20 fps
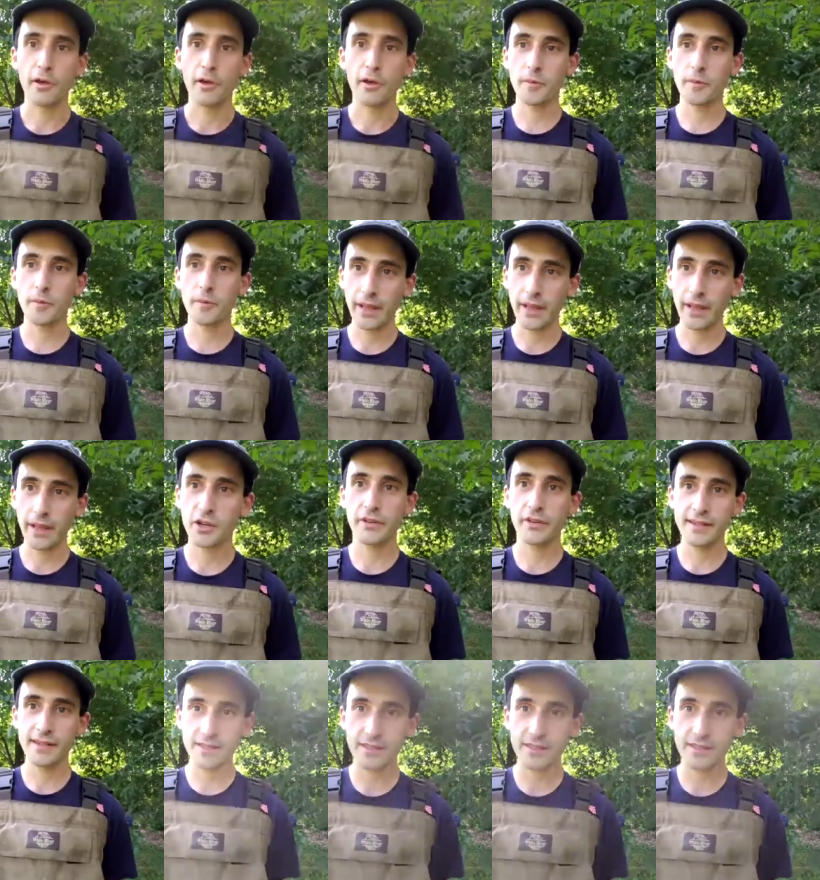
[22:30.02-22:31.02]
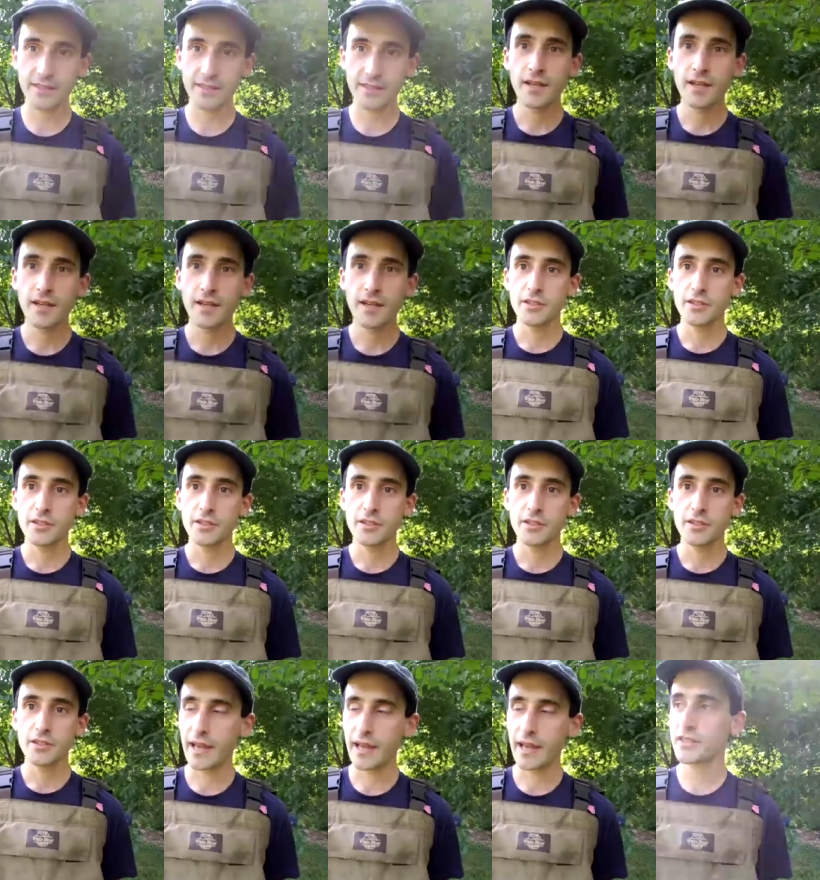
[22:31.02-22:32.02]
turtle nests. So Blanding's
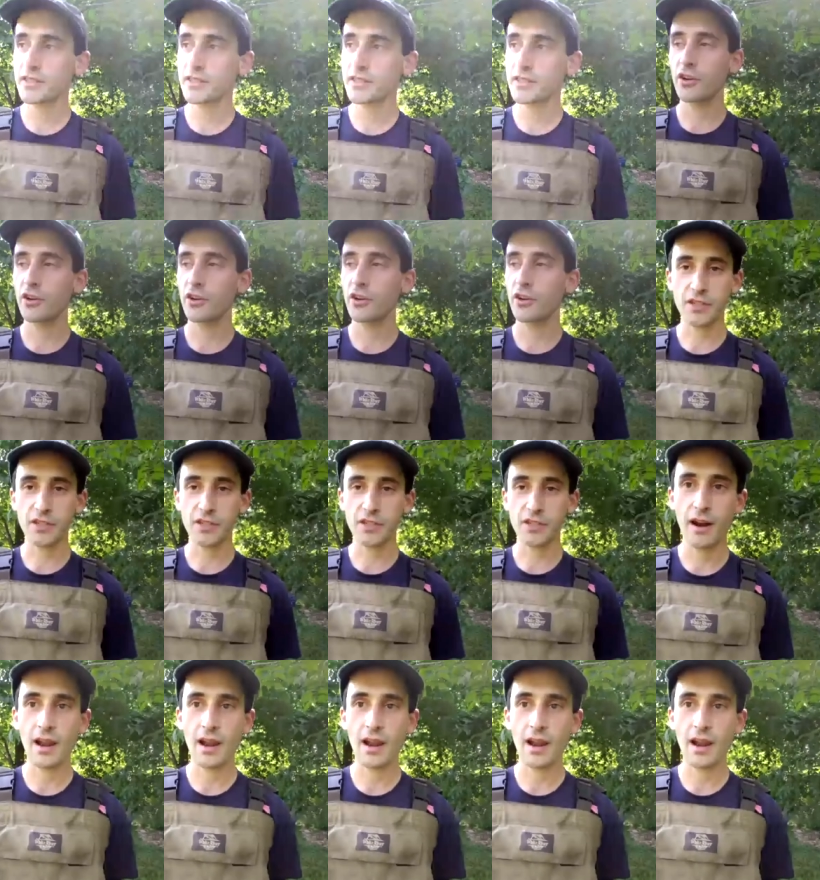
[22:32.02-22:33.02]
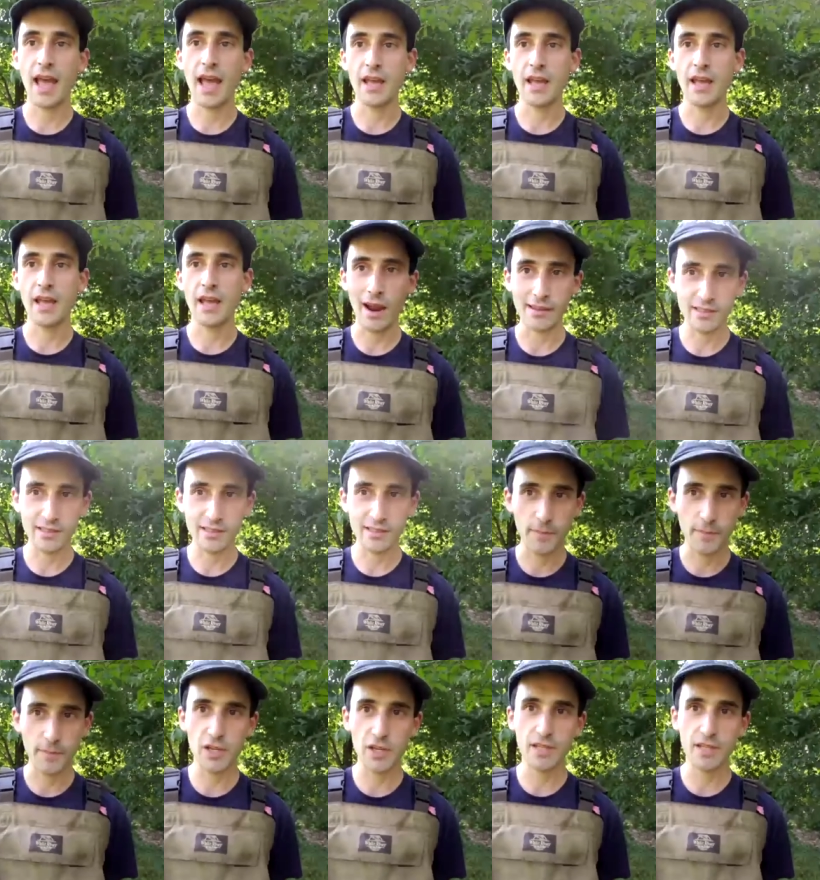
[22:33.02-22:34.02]
turtles are a threatened species
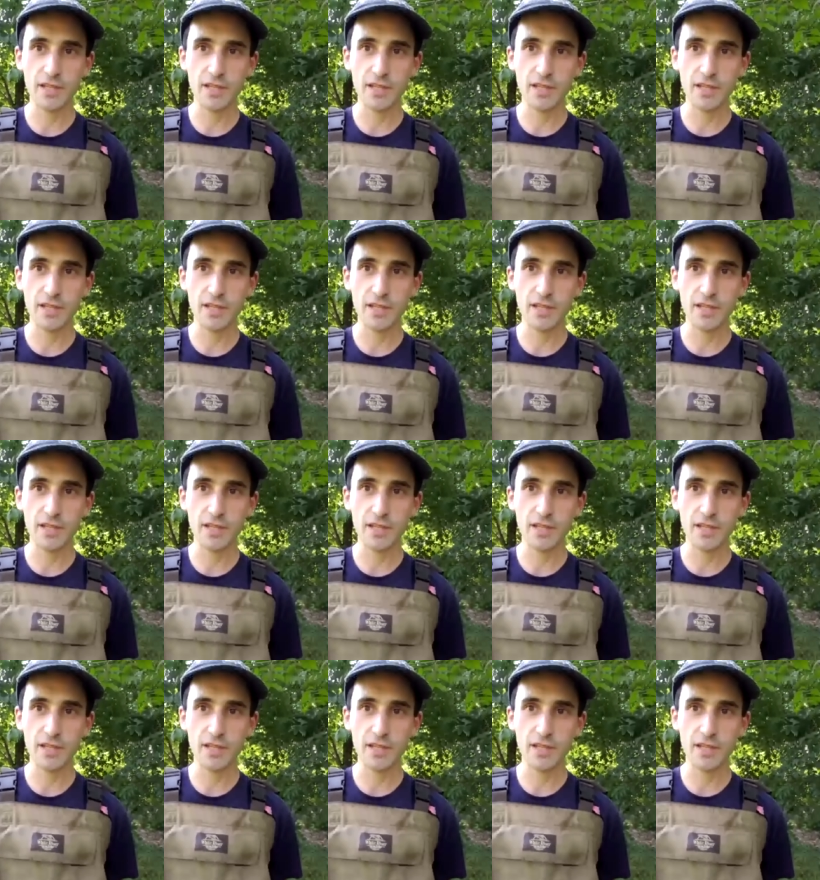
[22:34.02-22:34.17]
in the state of